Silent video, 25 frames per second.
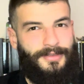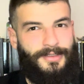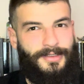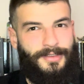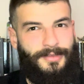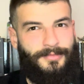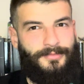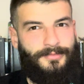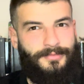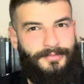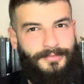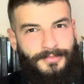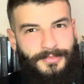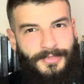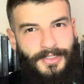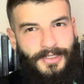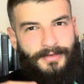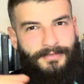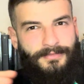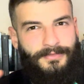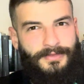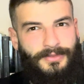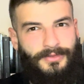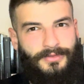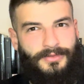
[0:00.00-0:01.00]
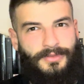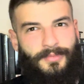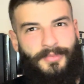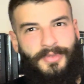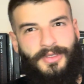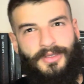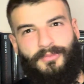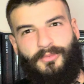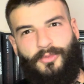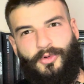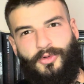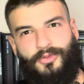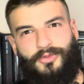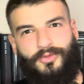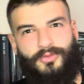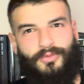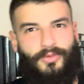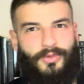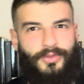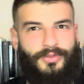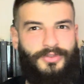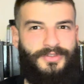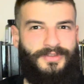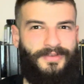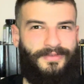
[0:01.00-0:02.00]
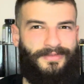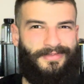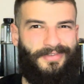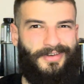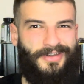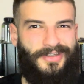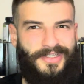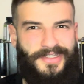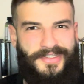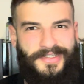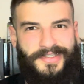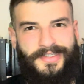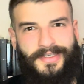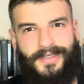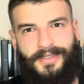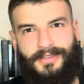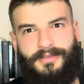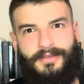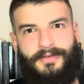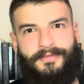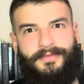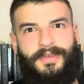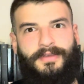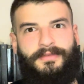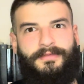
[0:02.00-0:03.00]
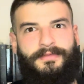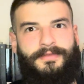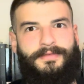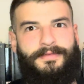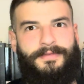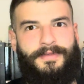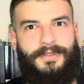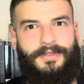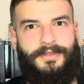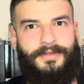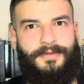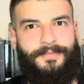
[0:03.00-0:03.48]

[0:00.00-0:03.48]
I'm drifting a bit more towards the funny side of everything.